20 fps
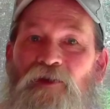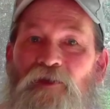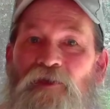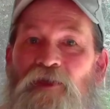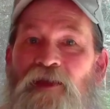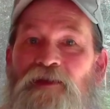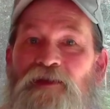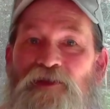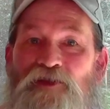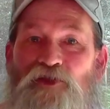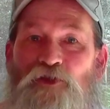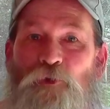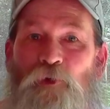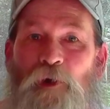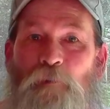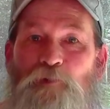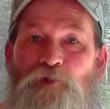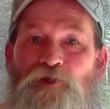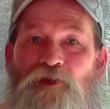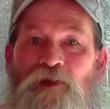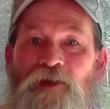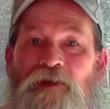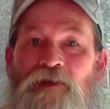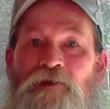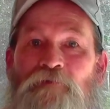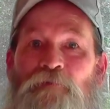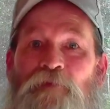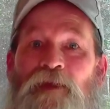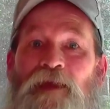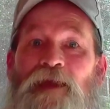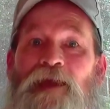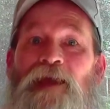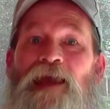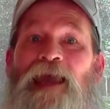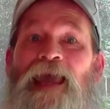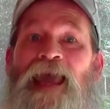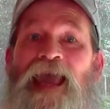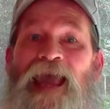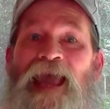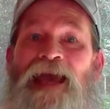the description.
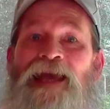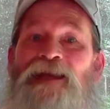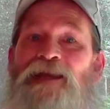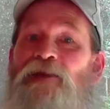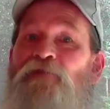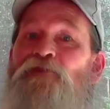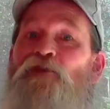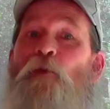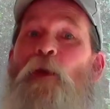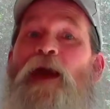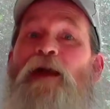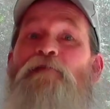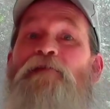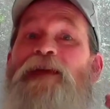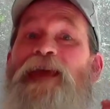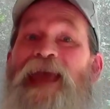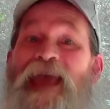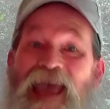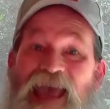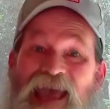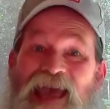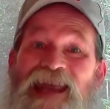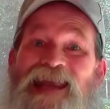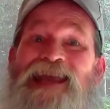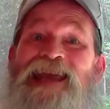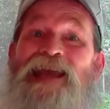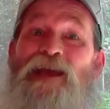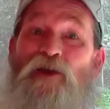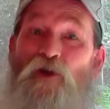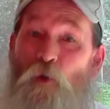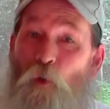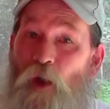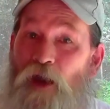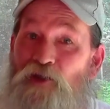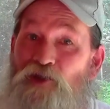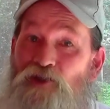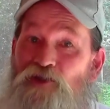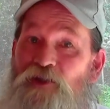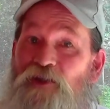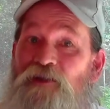And if you have any
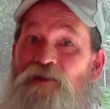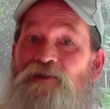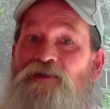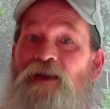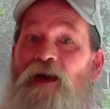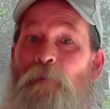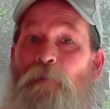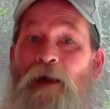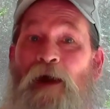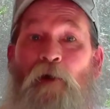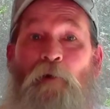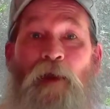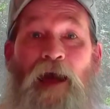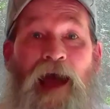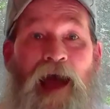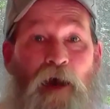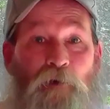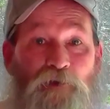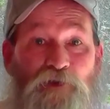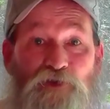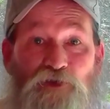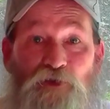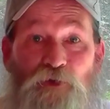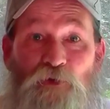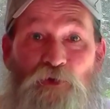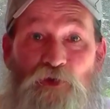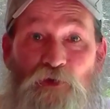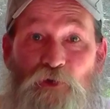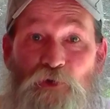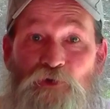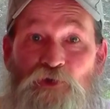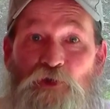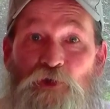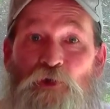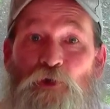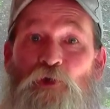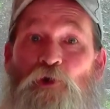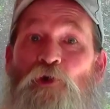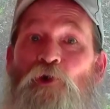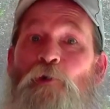questions about how to do
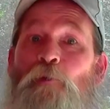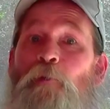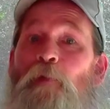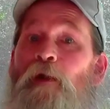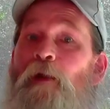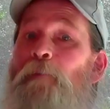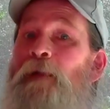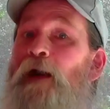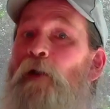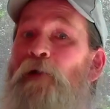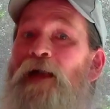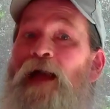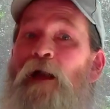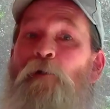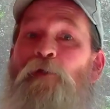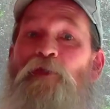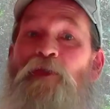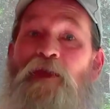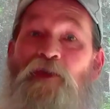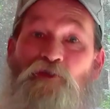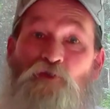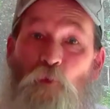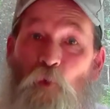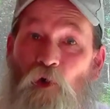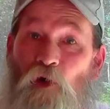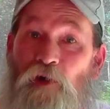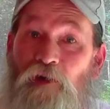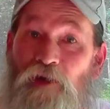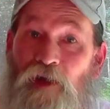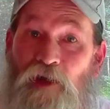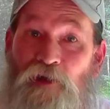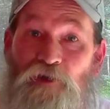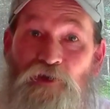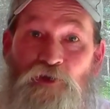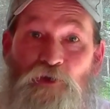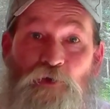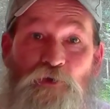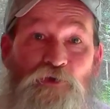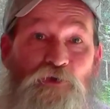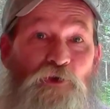YouTube, about how things work on
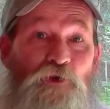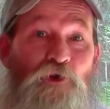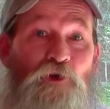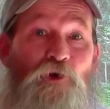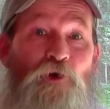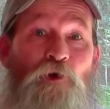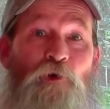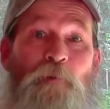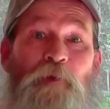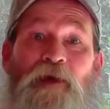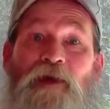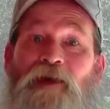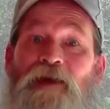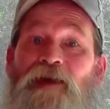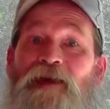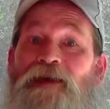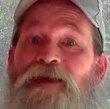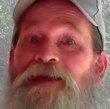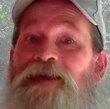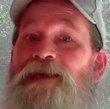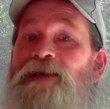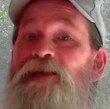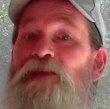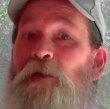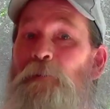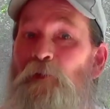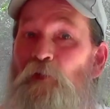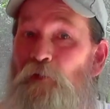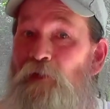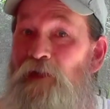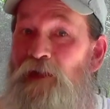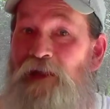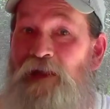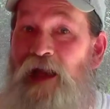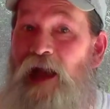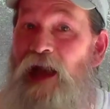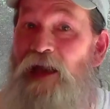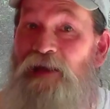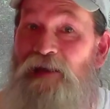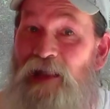YouTube, community
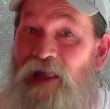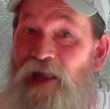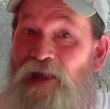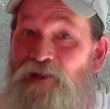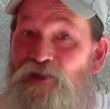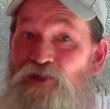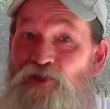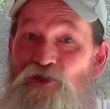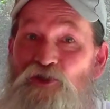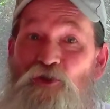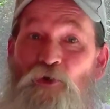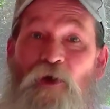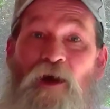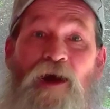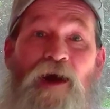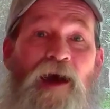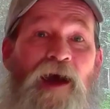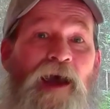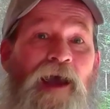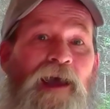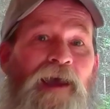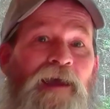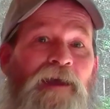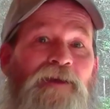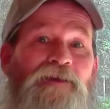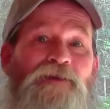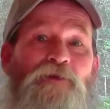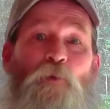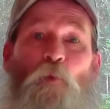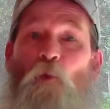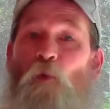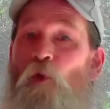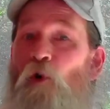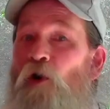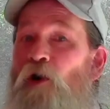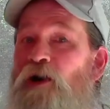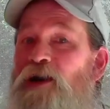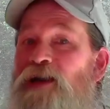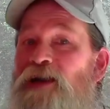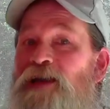guidelines strikes,
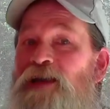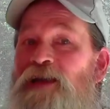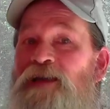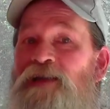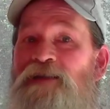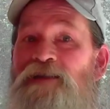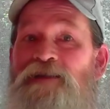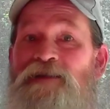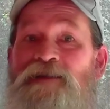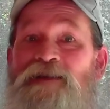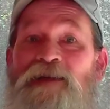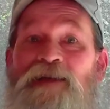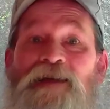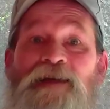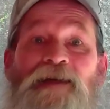warnings,